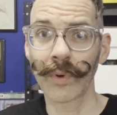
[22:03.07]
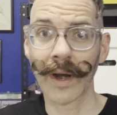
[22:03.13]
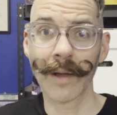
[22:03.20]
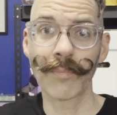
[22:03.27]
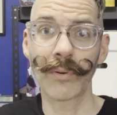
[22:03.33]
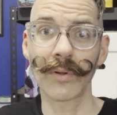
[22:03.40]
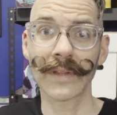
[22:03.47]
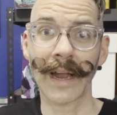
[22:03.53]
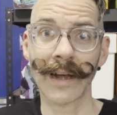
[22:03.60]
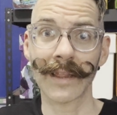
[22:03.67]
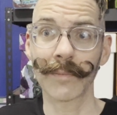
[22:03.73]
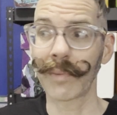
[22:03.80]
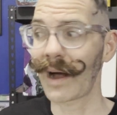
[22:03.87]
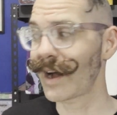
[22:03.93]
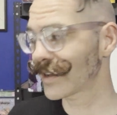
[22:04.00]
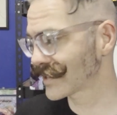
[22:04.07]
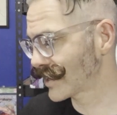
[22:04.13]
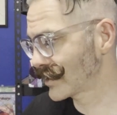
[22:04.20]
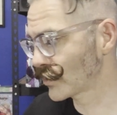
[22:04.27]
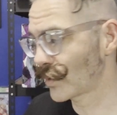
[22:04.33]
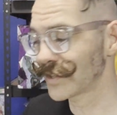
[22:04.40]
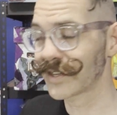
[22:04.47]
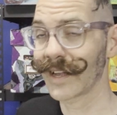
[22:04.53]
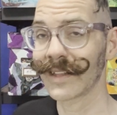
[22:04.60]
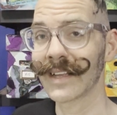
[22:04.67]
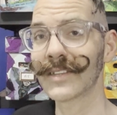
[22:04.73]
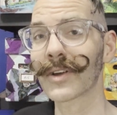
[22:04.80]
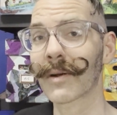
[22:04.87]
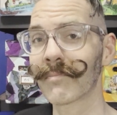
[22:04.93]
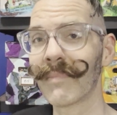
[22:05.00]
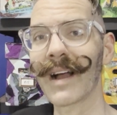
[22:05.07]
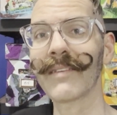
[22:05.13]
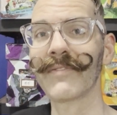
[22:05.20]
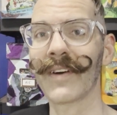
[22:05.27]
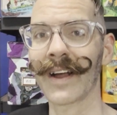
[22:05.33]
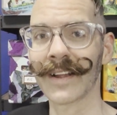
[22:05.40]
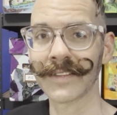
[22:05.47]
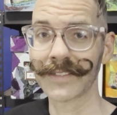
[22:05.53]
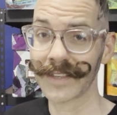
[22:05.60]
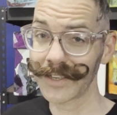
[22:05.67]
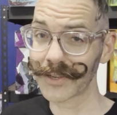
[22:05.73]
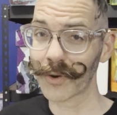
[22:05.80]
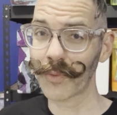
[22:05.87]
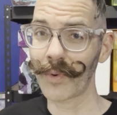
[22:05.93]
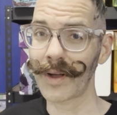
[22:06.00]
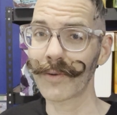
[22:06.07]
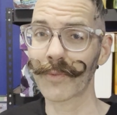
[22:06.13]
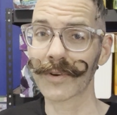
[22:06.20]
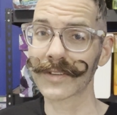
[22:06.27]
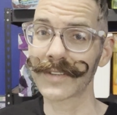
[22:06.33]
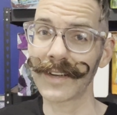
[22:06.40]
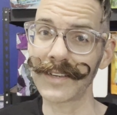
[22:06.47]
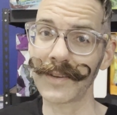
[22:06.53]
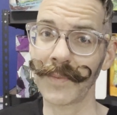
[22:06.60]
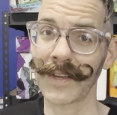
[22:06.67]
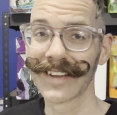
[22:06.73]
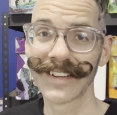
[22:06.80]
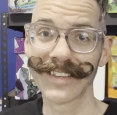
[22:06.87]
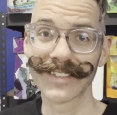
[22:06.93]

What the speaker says: what I pulled out of the box, because once again, these aren't my finds, these are what were sent to me.